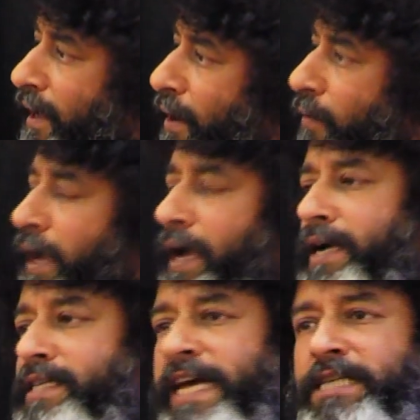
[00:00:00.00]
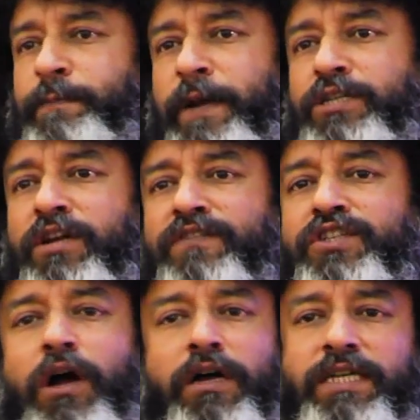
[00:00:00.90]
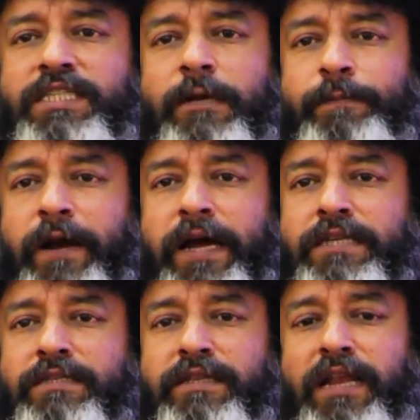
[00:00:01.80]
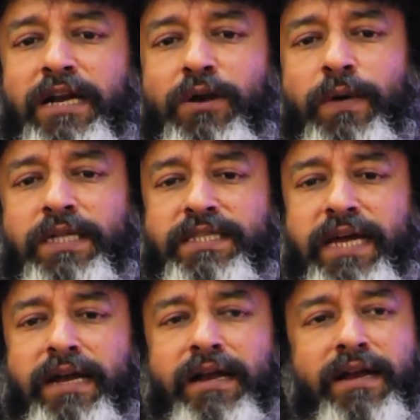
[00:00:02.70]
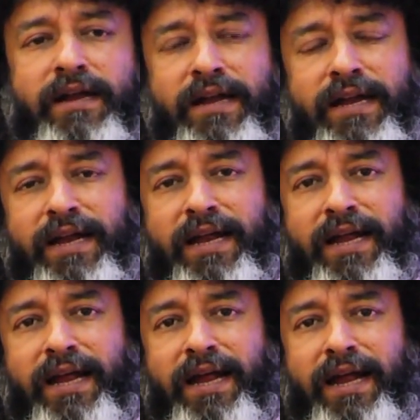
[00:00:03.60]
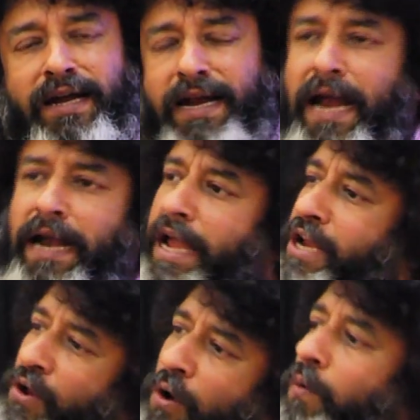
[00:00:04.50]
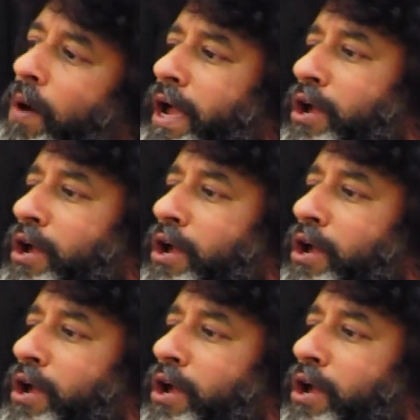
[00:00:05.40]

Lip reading: Looking at his expression of shock and surprise, the little one said, "Dad, I know why